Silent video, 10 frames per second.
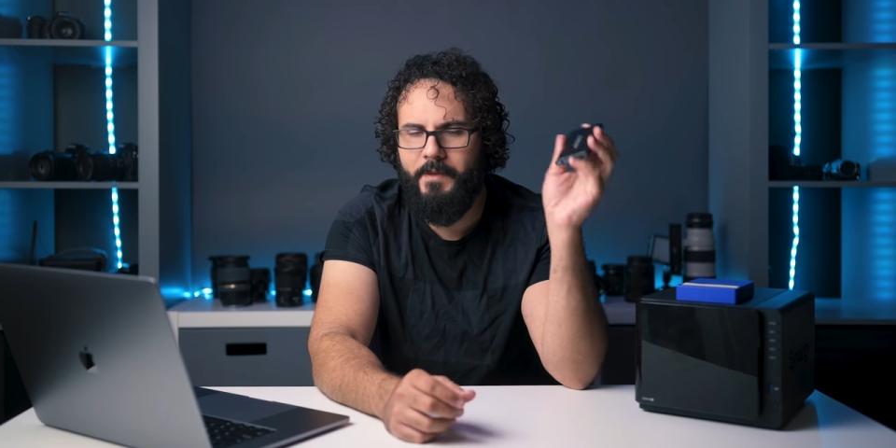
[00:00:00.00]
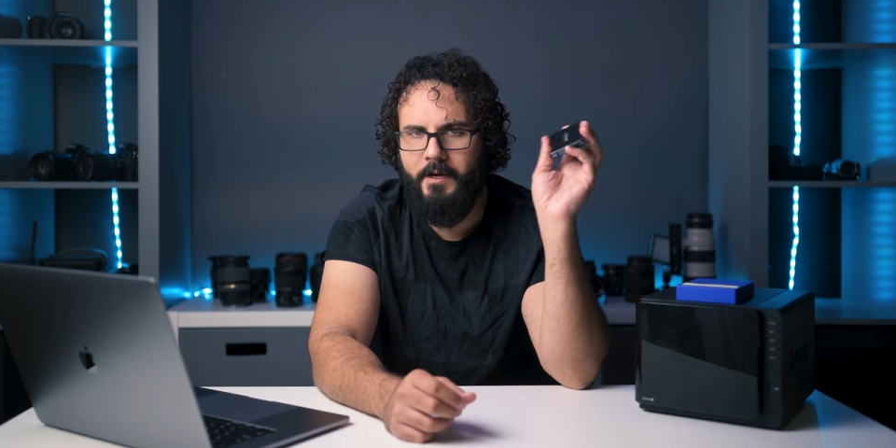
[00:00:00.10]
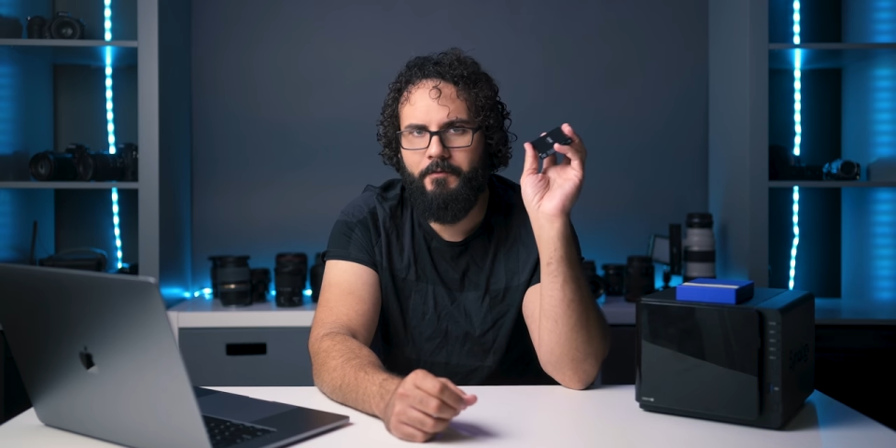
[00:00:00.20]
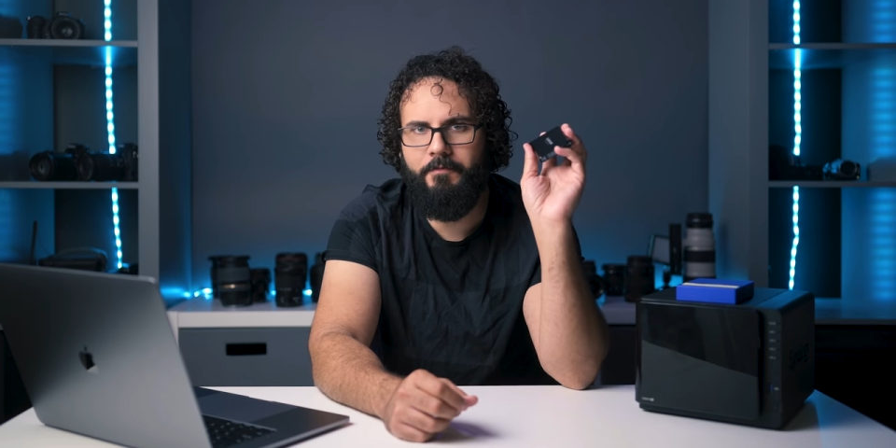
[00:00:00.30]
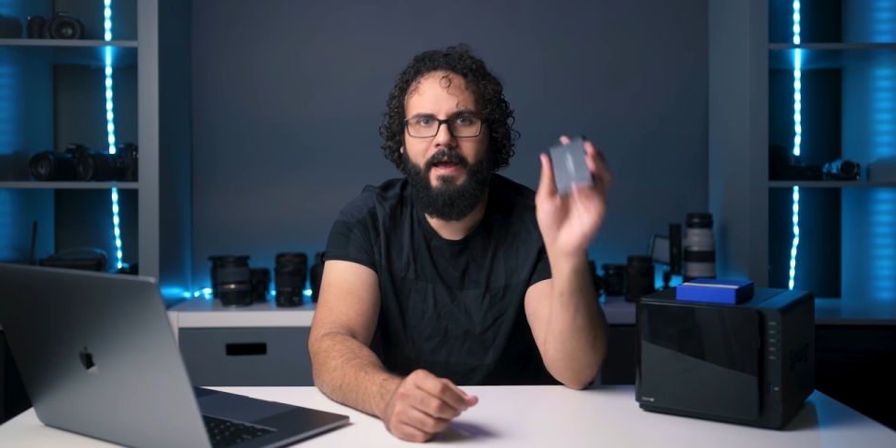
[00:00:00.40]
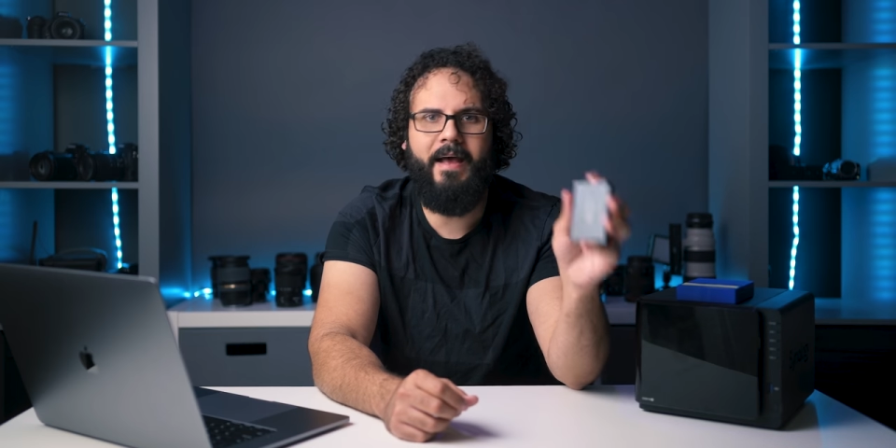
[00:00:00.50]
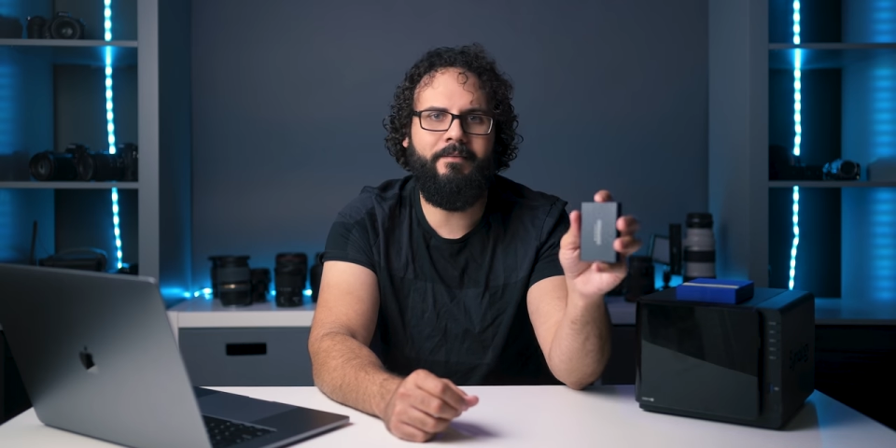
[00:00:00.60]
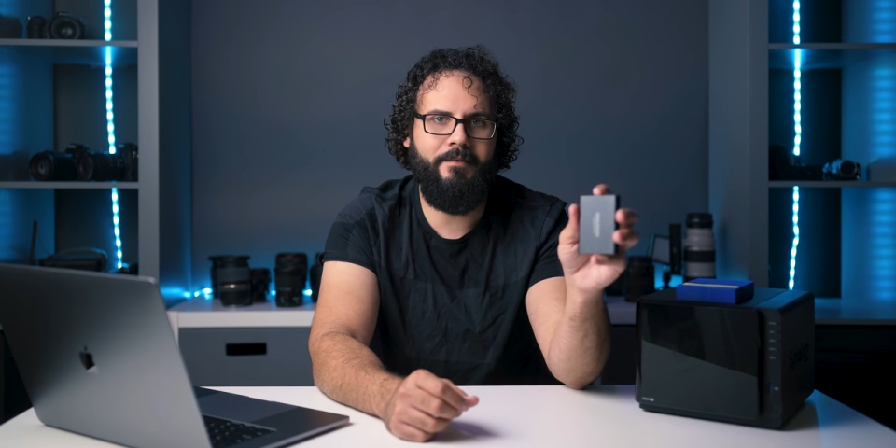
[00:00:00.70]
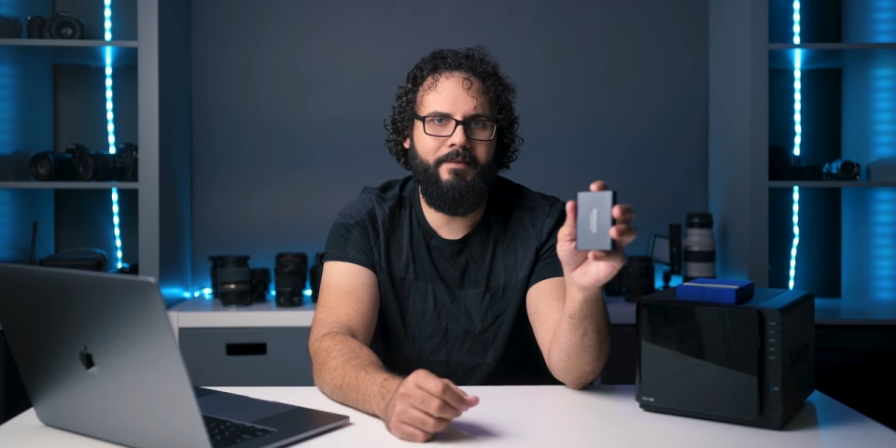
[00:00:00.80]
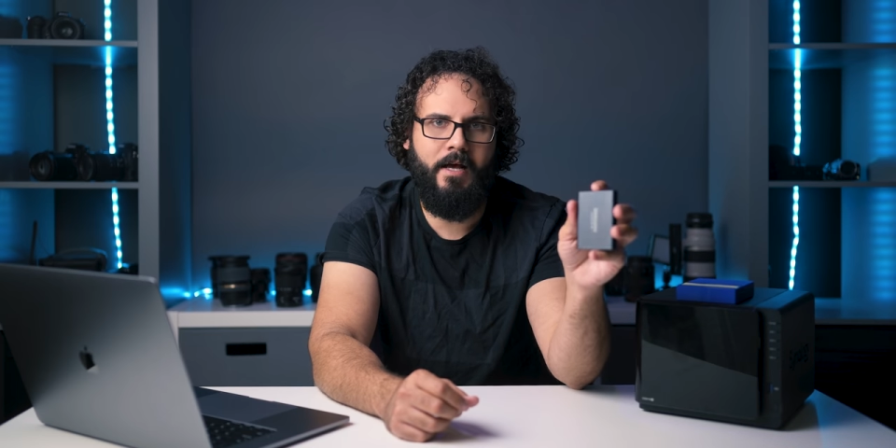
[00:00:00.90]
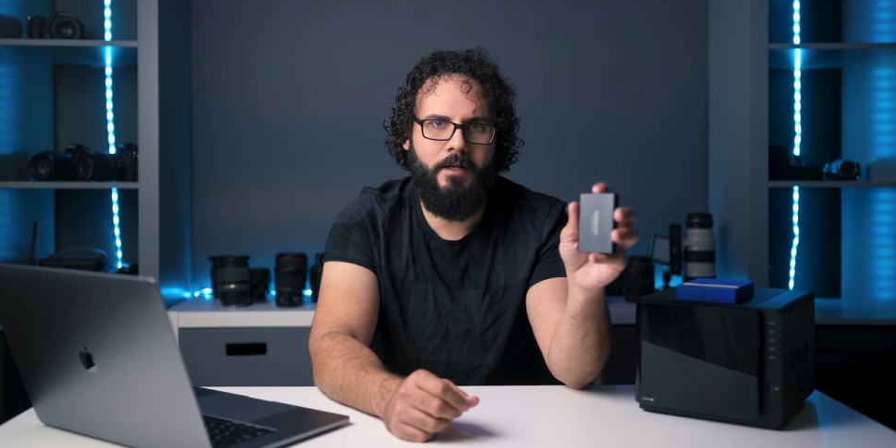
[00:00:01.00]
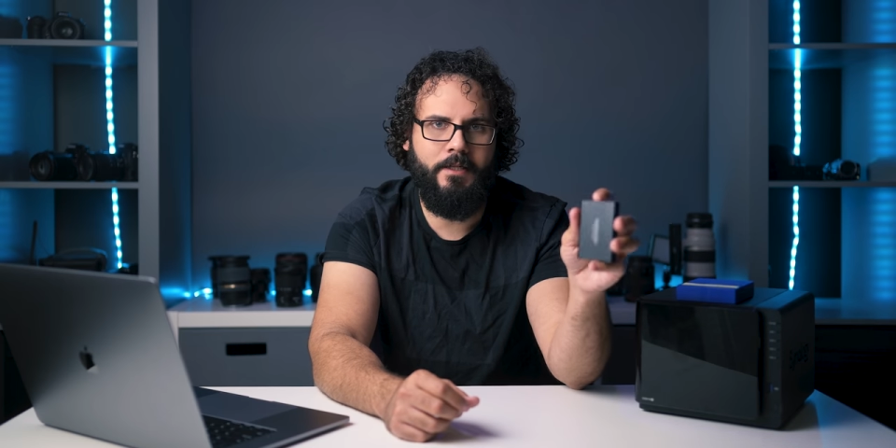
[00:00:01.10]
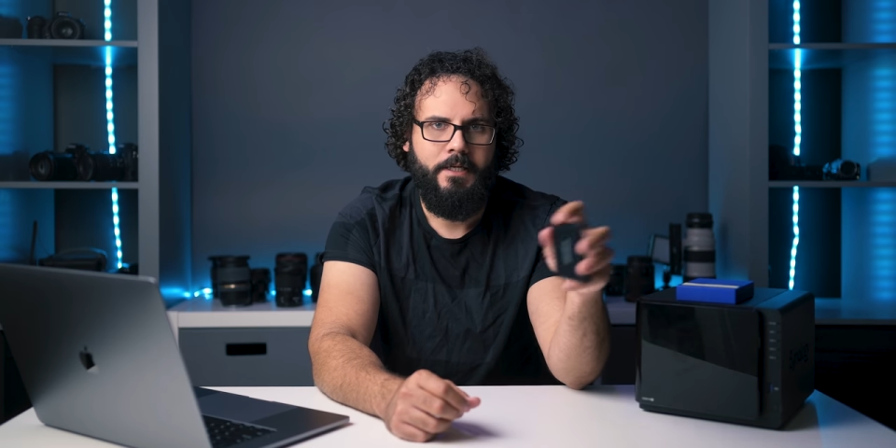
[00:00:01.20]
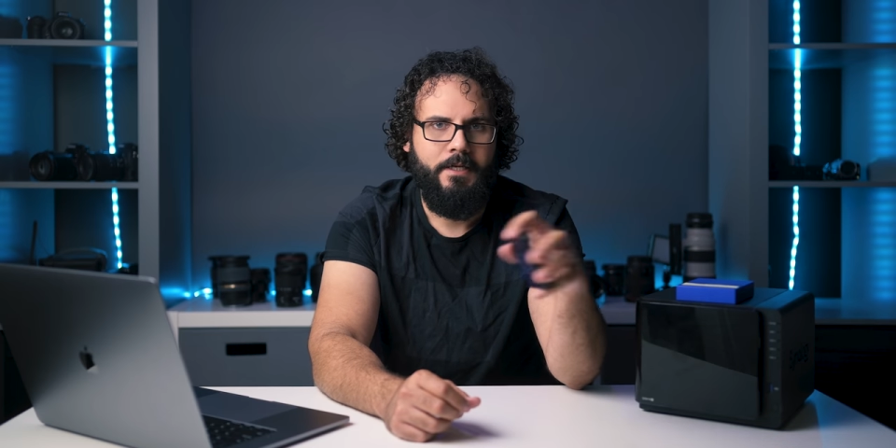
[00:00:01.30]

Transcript: They are fast as hell.